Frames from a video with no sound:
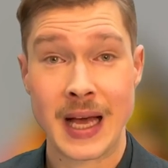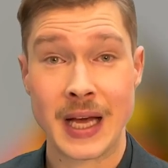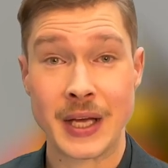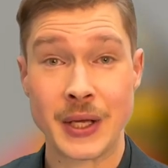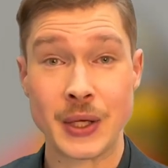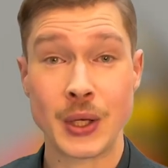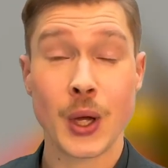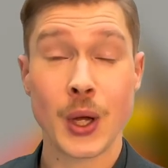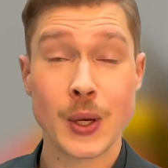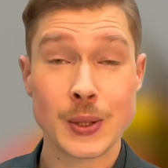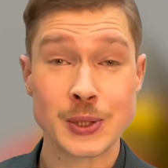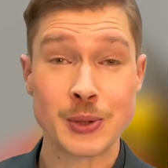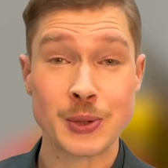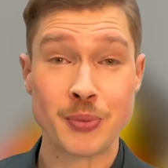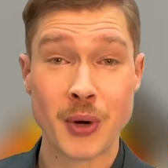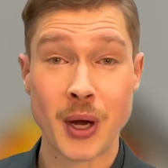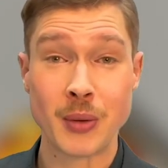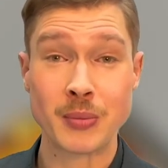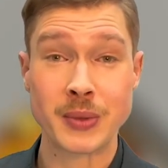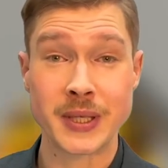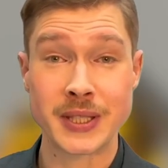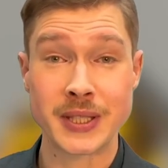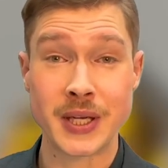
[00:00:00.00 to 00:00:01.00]
You'll also
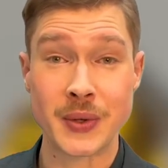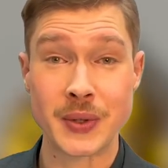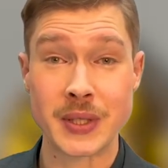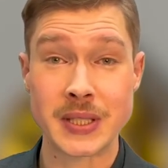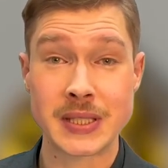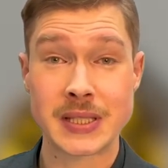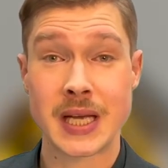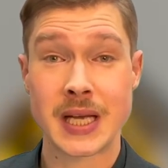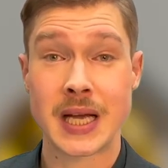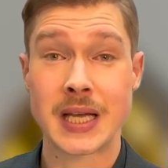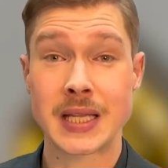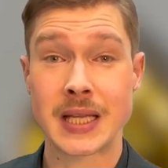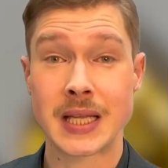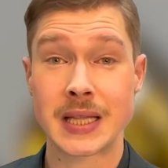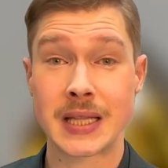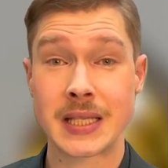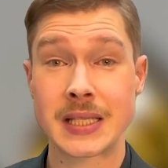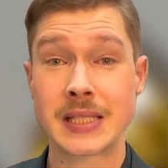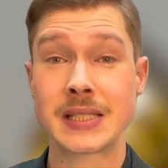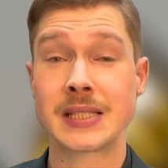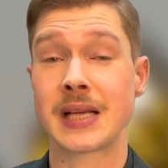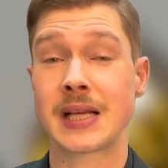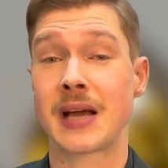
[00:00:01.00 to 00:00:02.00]
probably notice that
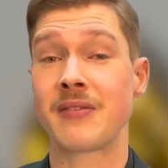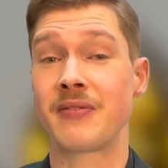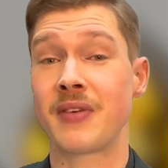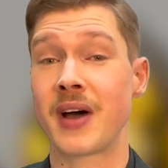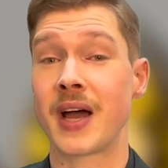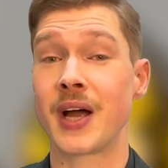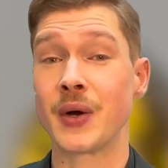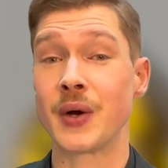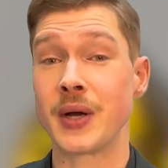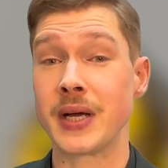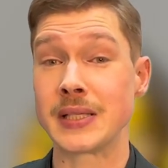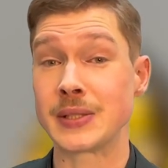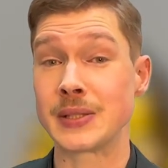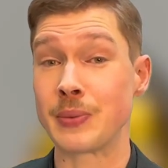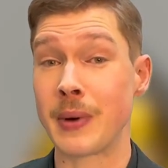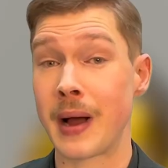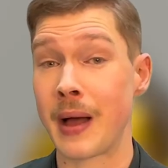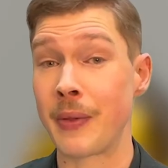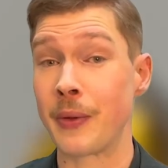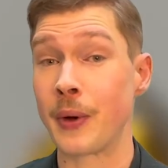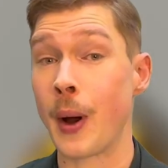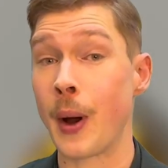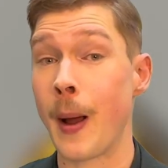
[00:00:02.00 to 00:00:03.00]
this sapphire is
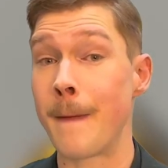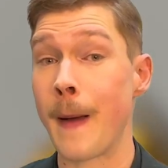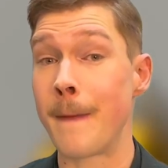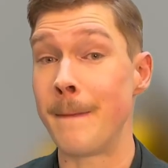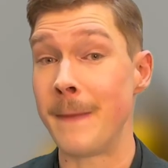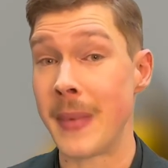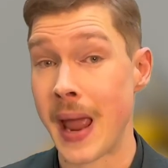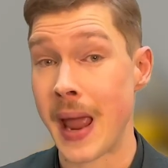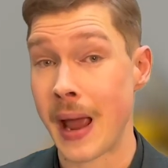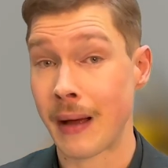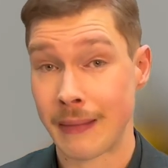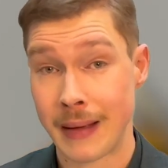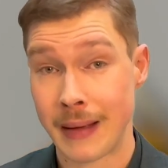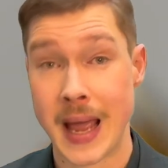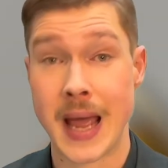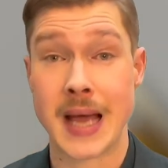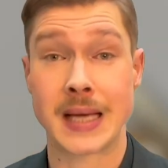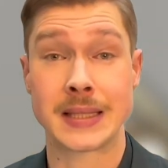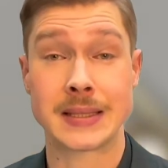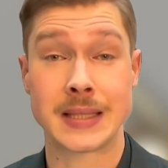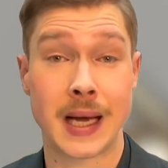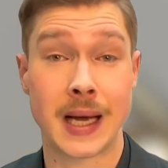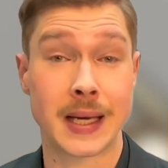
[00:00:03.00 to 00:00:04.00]
rather meh
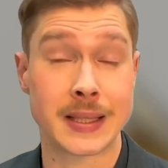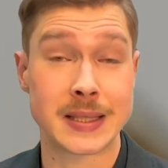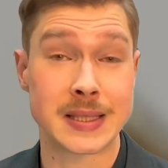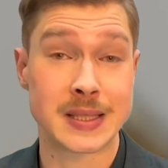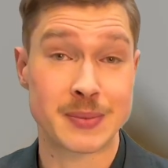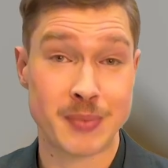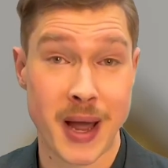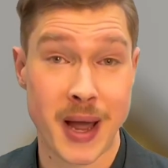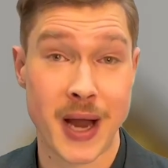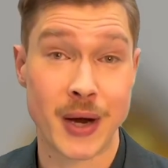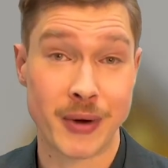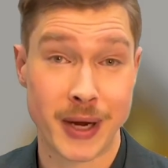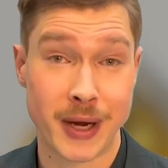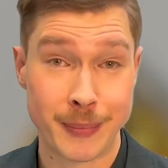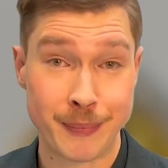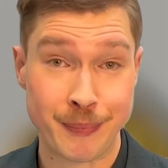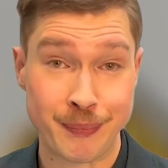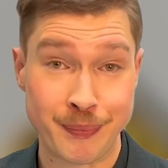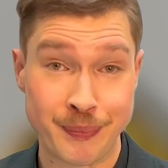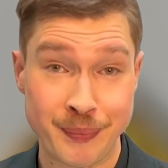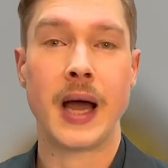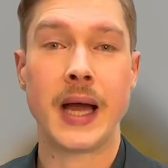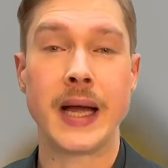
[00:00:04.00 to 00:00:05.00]
and uninspiring.
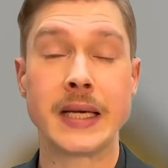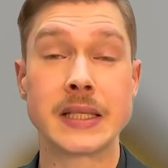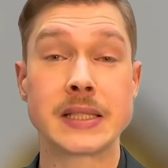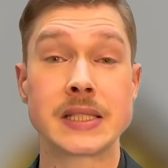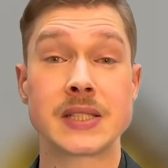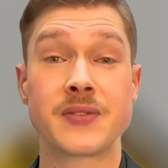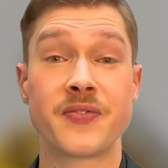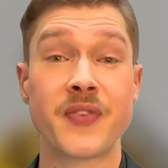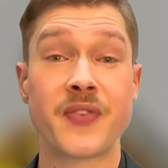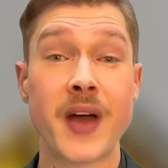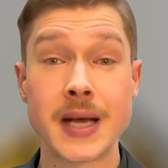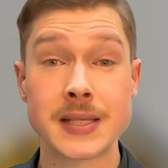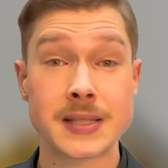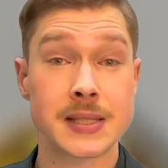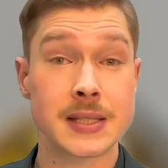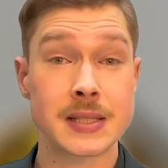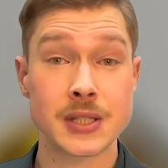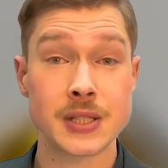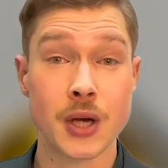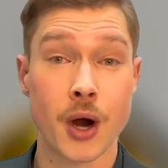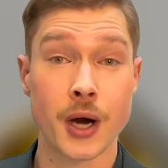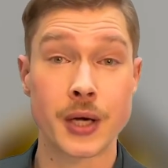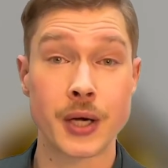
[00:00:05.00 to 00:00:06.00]
Its
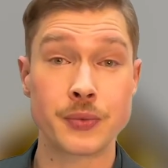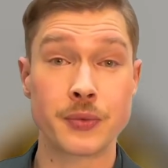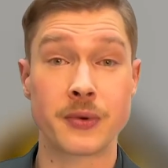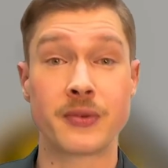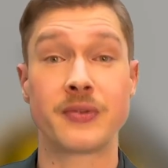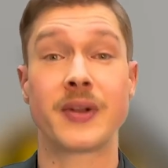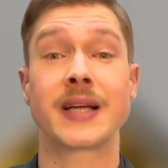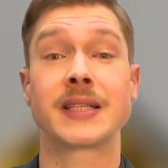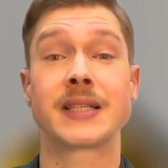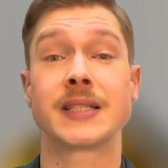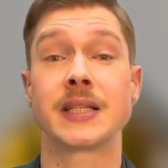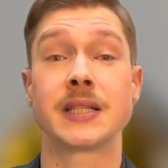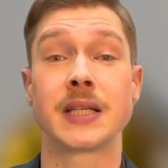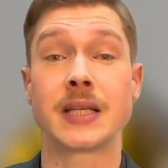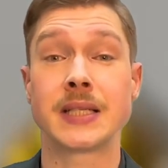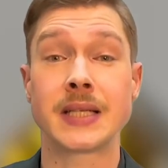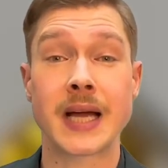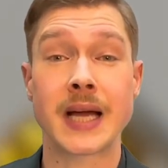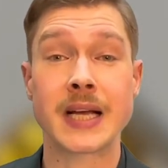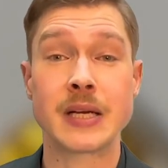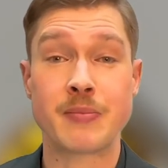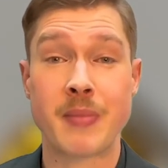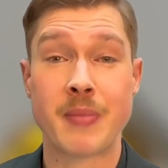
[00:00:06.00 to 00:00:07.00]
facets aren't reflecting the
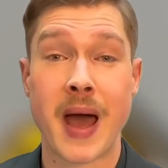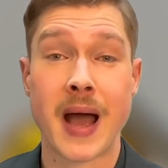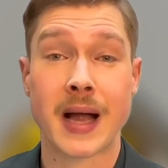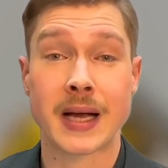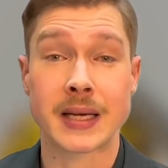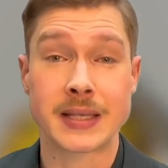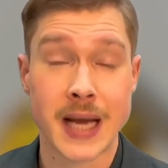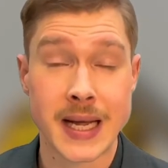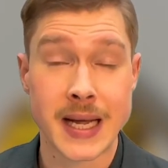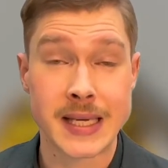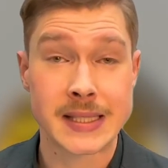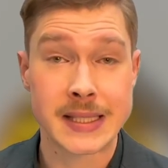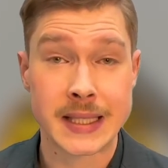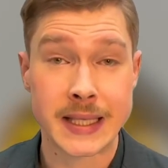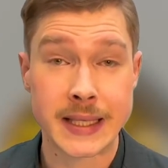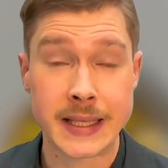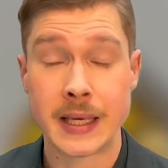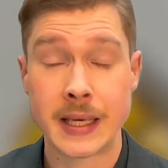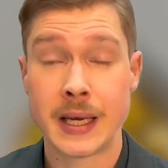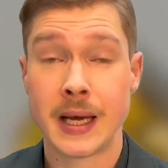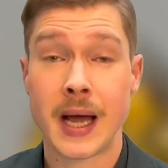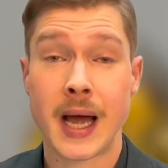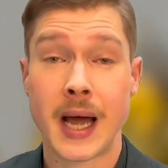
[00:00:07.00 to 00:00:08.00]
light back nicely,
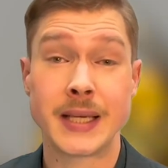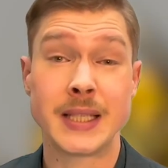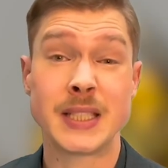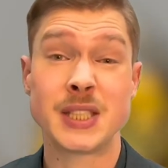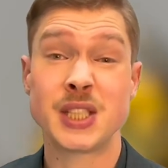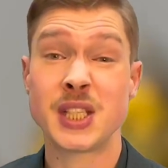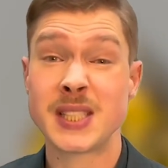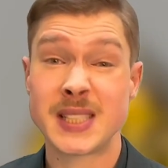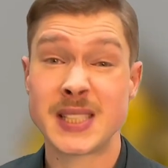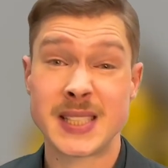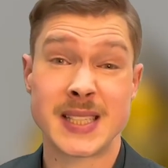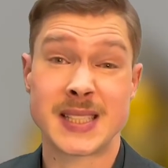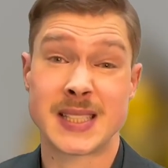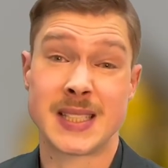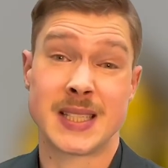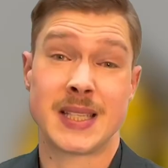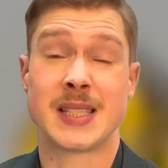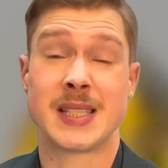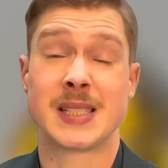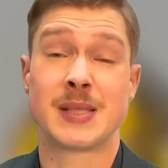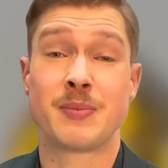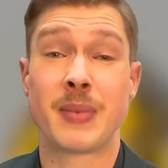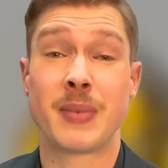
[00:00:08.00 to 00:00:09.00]
and it just isn't
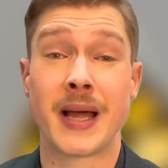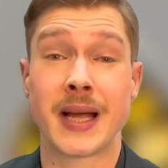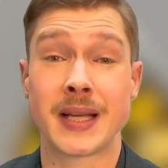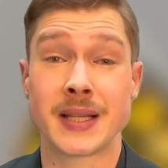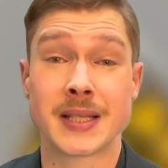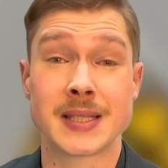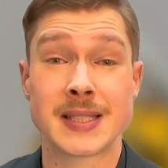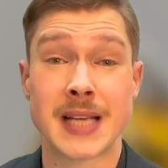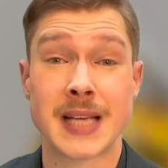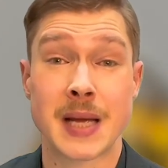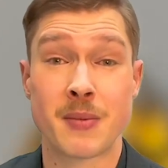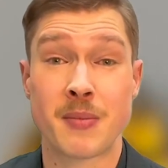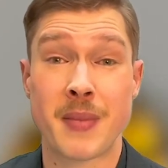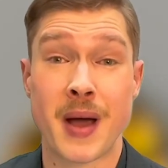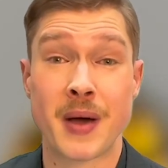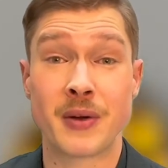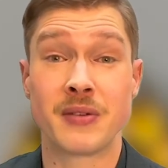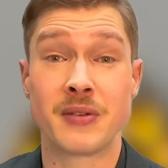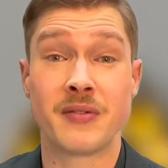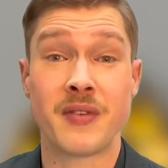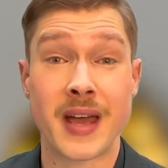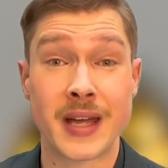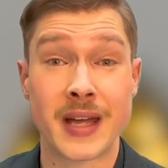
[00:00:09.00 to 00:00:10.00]
displaying the same amount
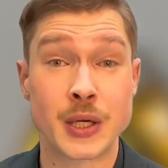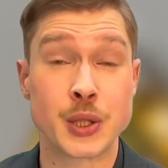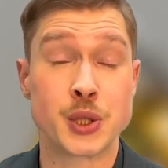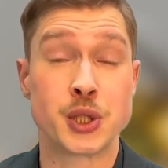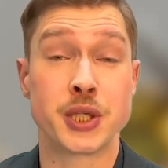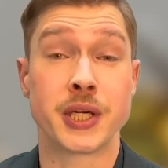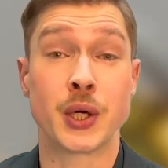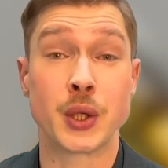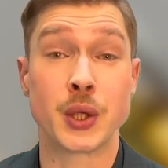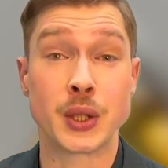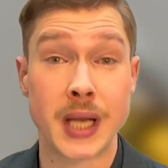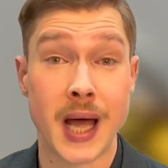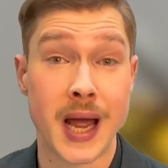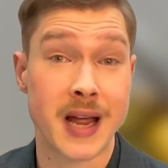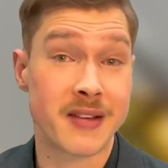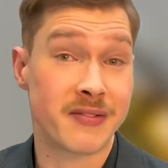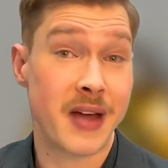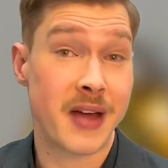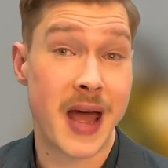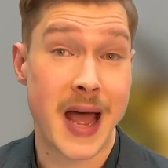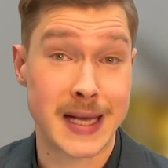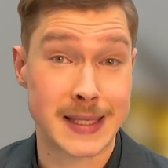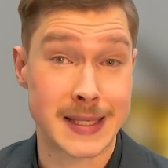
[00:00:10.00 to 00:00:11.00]
of energy or life
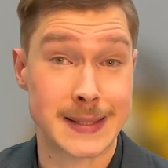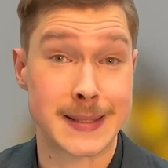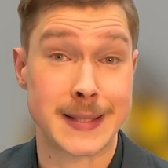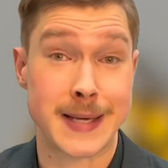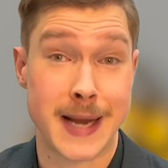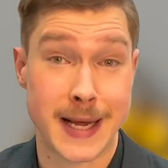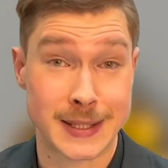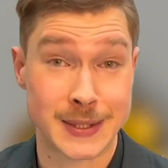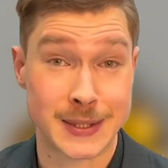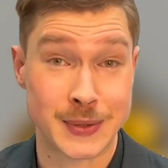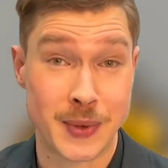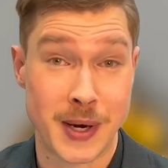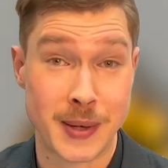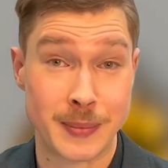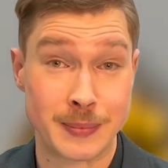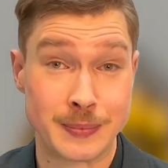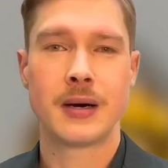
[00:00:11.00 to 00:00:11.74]
as the next one.